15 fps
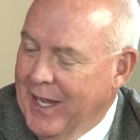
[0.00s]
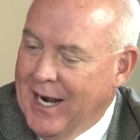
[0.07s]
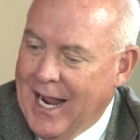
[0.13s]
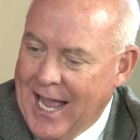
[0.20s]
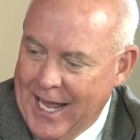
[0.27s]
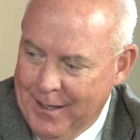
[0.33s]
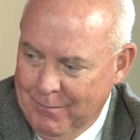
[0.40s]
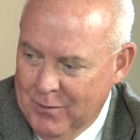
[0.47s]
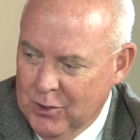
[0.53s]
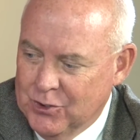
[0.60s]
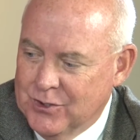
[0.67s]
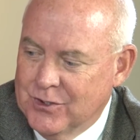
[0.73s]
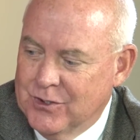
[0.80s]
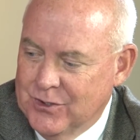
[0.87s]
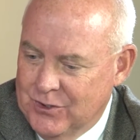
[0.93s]
And I had a
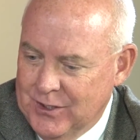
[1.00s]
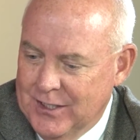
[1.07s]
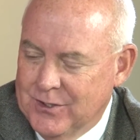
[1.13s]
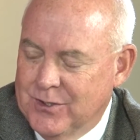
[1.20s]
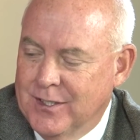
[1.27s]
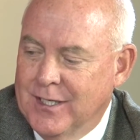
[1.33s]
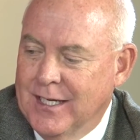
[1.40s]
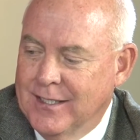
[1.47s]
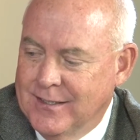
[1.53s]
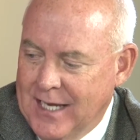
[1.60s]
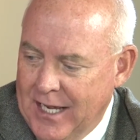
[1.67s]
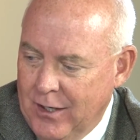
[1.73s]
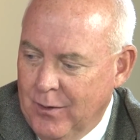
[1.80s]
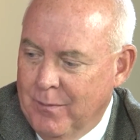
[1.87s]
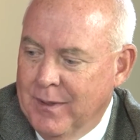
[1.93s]
merchant just yesterday
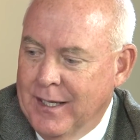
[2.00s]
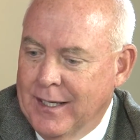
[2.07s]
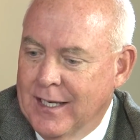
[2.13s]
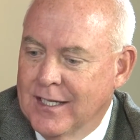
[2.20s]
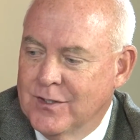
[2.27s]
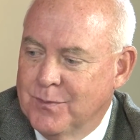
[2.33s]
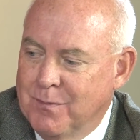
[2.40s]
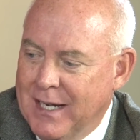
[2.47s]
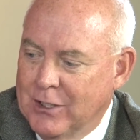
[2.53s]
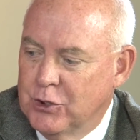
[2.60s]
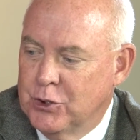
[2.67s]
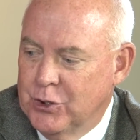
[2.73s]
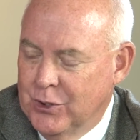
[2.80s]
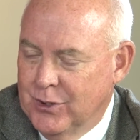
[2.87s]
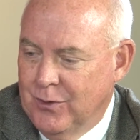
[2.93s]
tell me, let's make
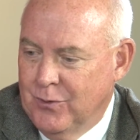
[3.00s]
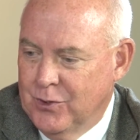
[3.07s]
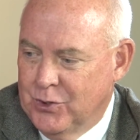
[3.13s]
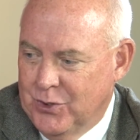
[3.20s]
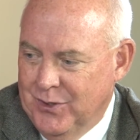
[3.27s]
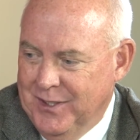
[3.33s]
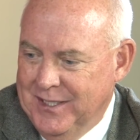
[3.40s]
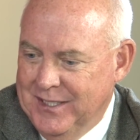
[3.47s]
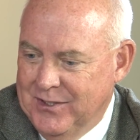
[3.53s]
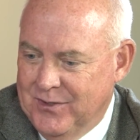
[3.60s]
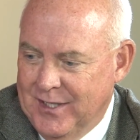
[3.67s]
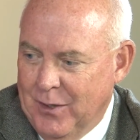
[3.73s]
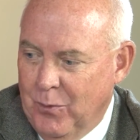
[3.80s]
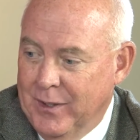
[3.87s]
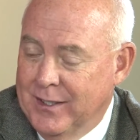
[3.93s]
sure on the
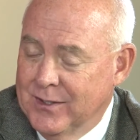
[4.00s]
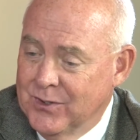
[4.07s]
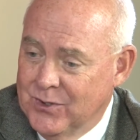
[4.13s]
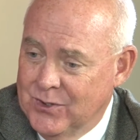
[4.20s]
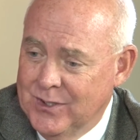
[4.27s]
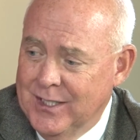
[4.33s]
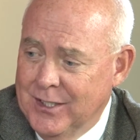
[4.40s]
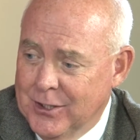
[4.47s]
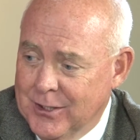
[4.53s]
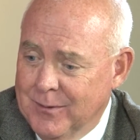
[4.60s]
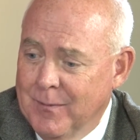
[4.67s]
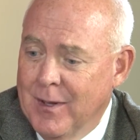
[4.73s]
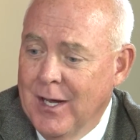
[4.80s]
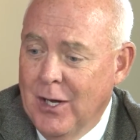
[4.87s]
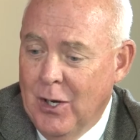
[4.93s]
trees that we
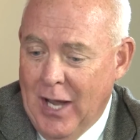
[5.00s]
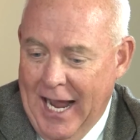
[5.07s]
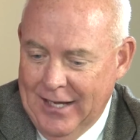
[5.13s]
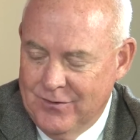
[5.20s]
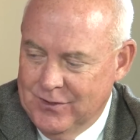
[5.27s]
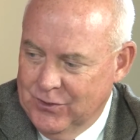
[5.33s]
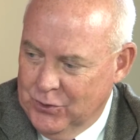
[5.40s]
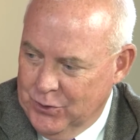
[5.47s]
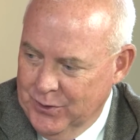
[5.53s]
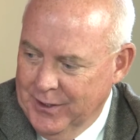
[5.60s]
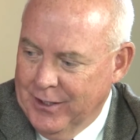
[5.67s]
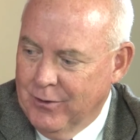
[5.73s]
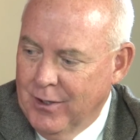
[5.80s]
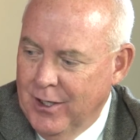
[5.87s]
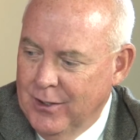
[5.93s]
consider, as this
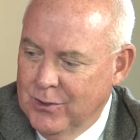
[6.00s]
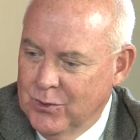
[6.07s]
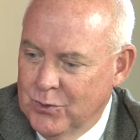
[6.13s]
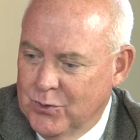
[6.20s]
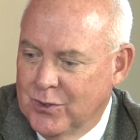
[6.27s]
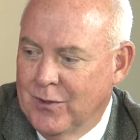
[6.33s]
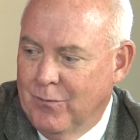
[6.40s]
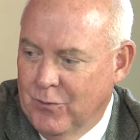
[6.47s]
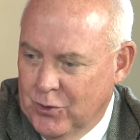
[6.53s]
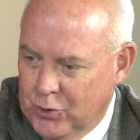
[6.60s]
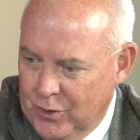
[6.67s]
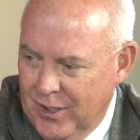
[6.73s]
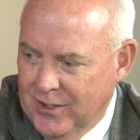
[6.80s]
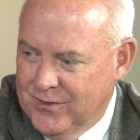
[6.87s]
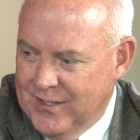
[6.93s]
tree grows, the
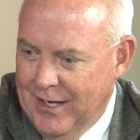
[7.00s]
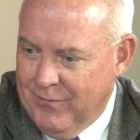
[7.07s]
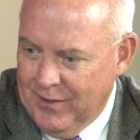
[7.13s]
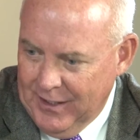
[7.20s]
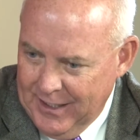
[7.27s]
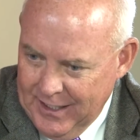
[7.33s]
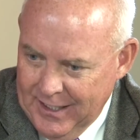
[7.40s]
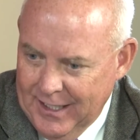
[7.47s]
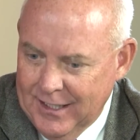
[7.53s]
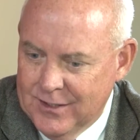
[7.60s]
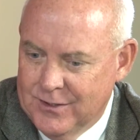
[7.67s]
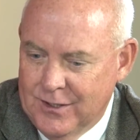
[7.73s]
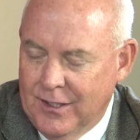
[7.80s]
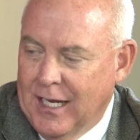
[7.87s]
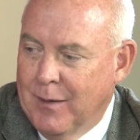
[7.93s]
trucks have to get
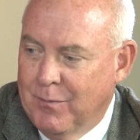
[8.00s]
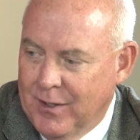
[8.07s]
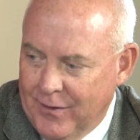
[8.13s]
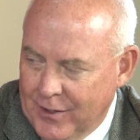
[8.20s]
in to empty